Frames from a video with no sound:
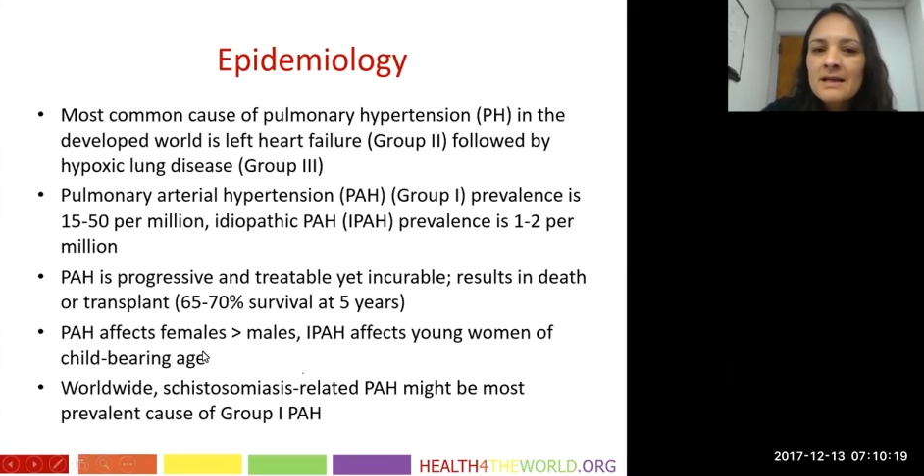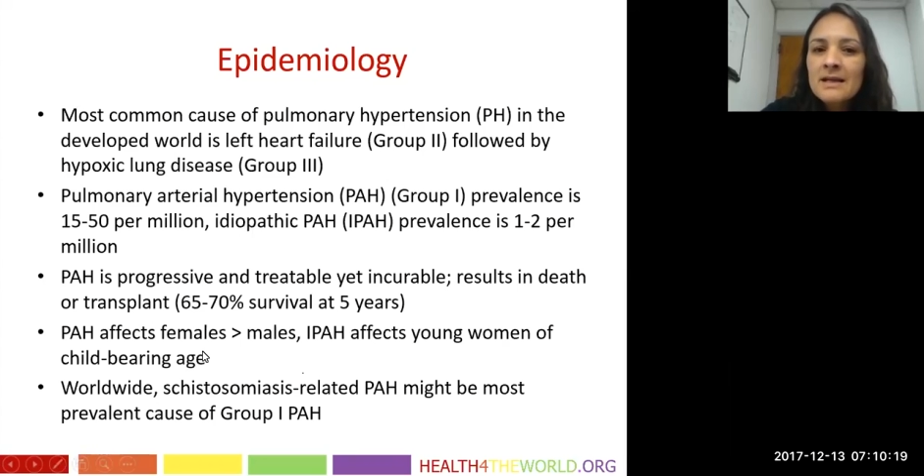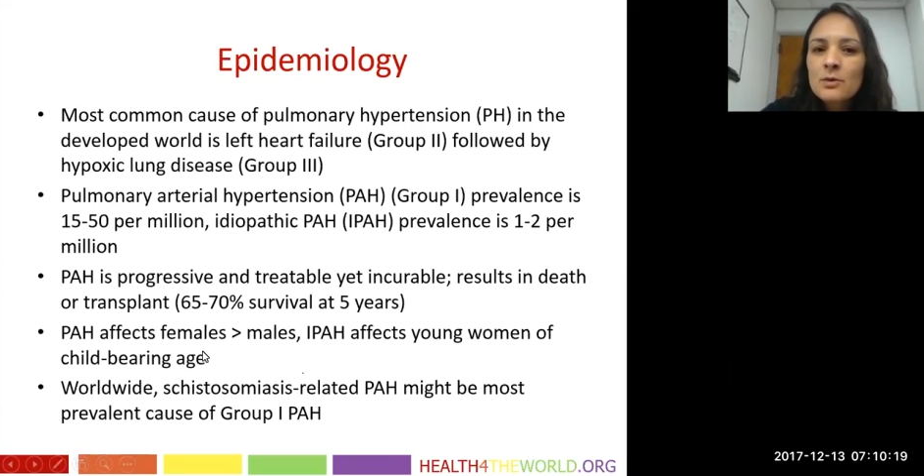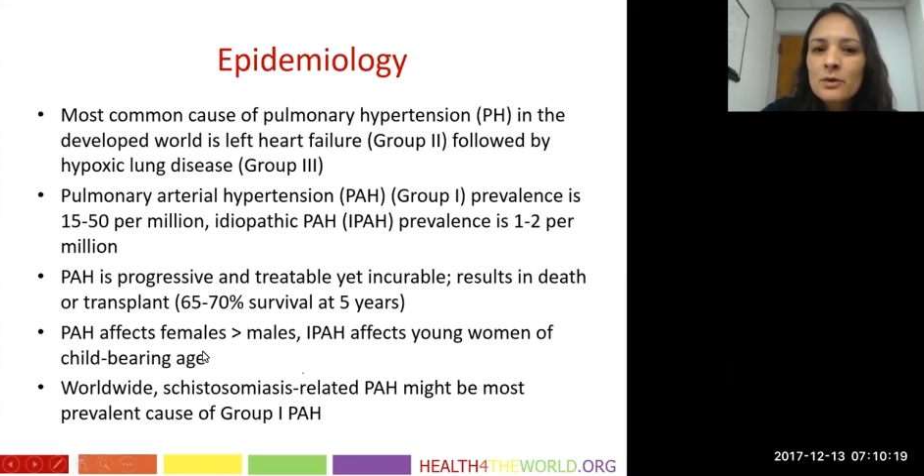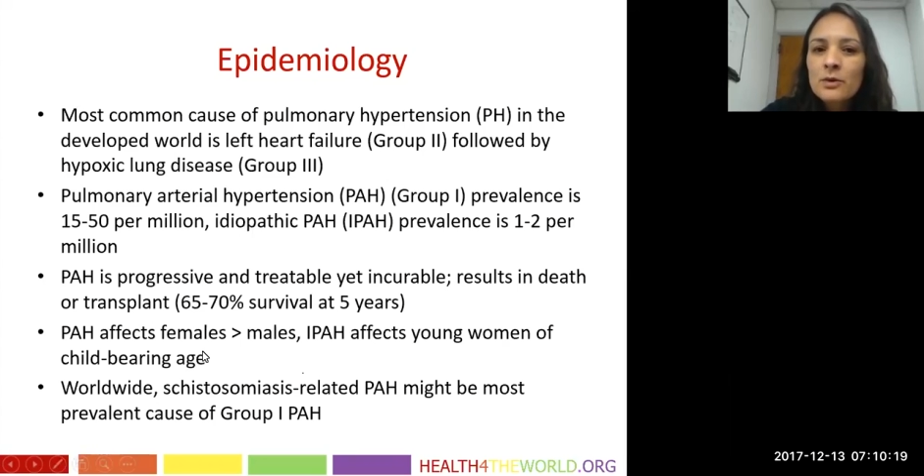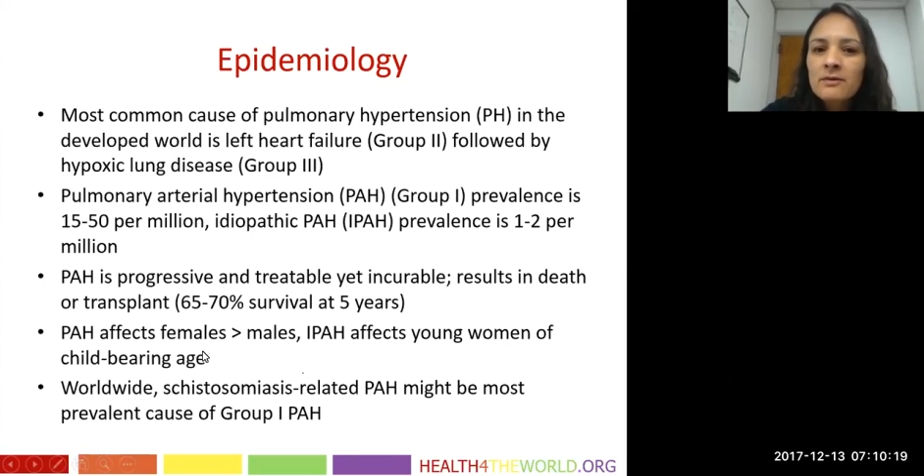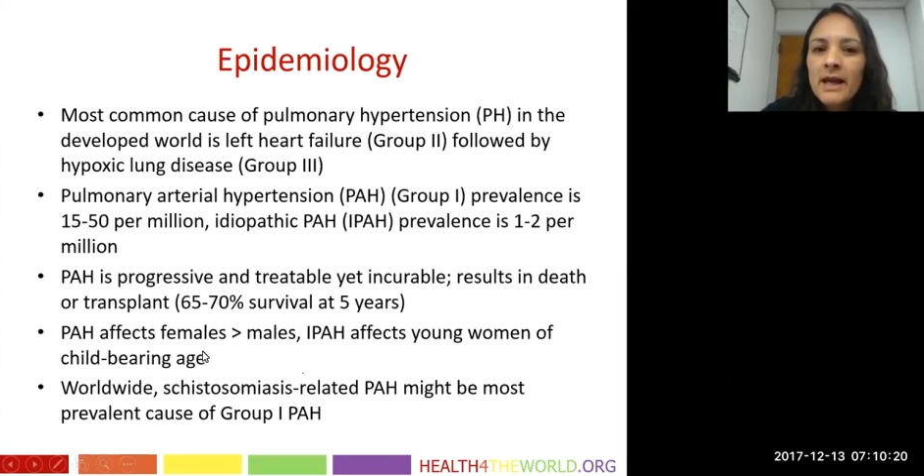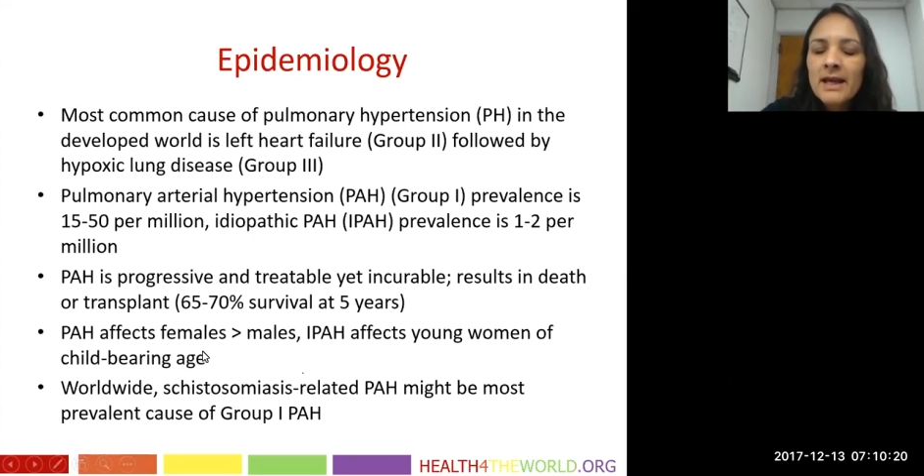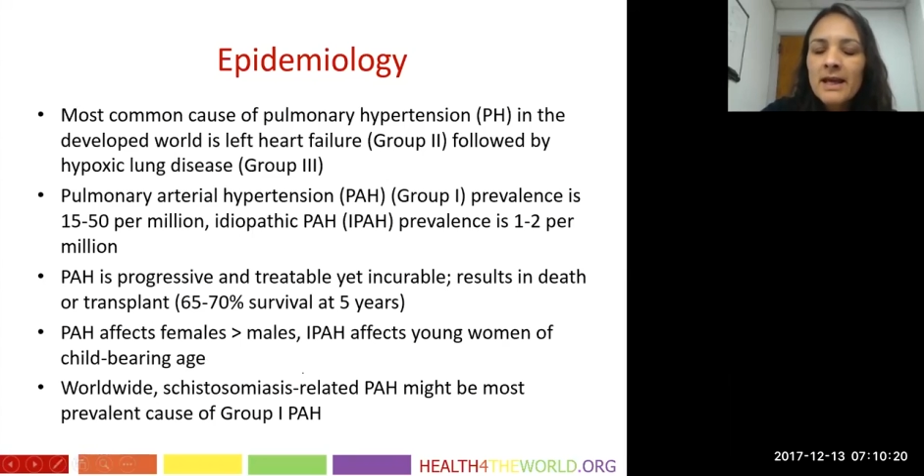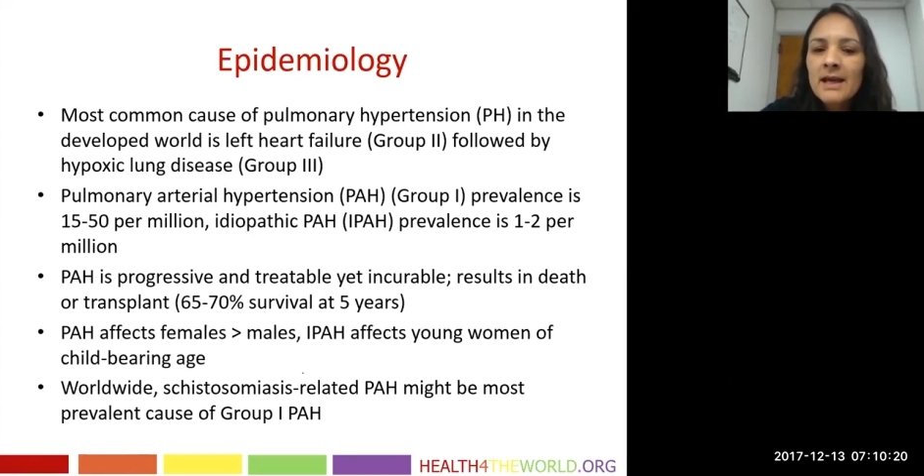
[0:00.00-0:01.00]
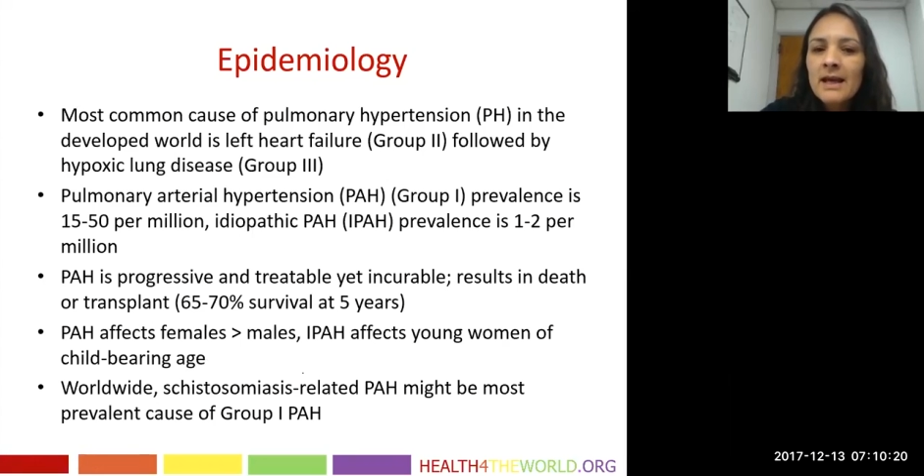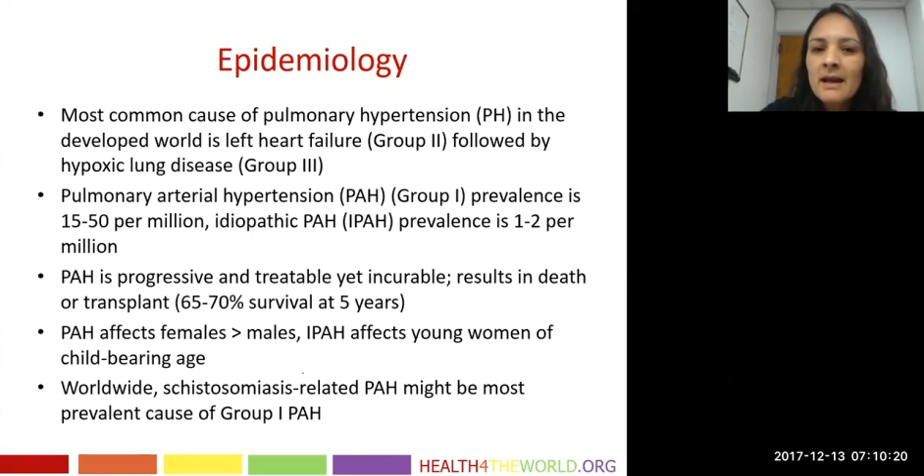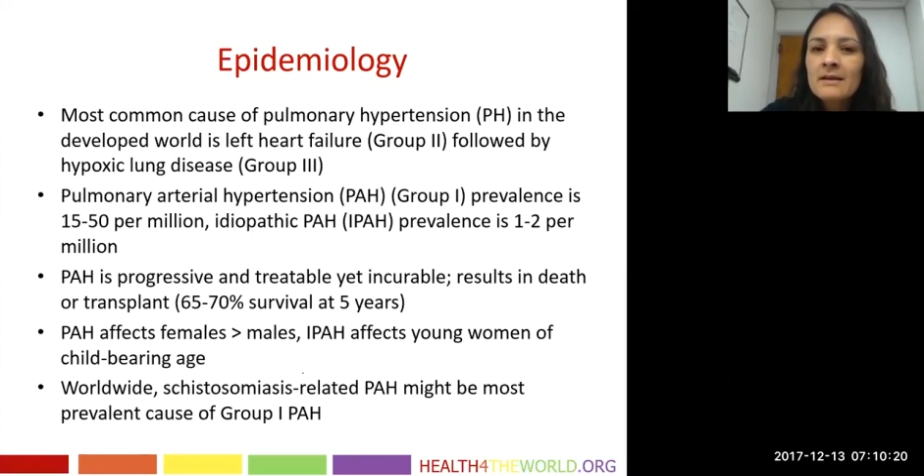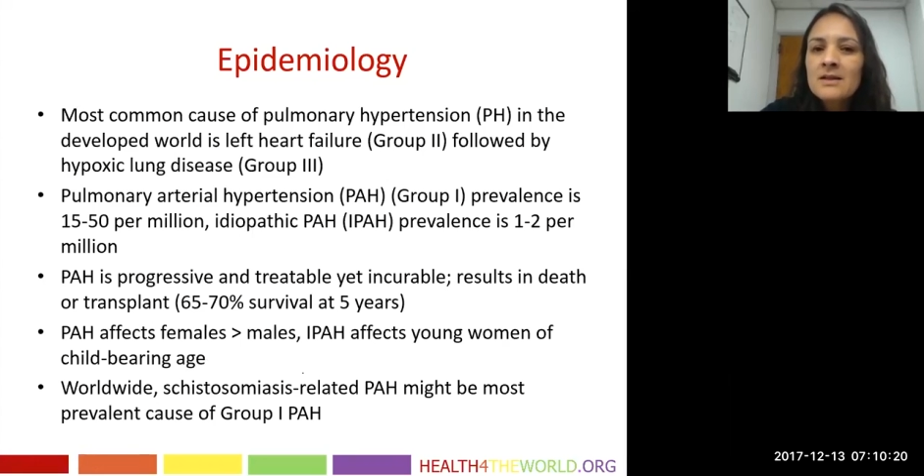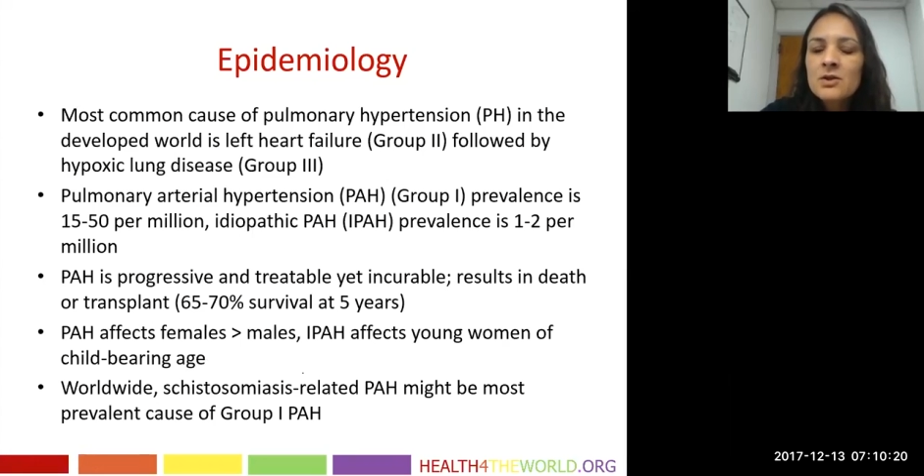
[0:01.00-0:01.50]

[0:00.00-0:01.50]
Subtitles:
it's sort of likening it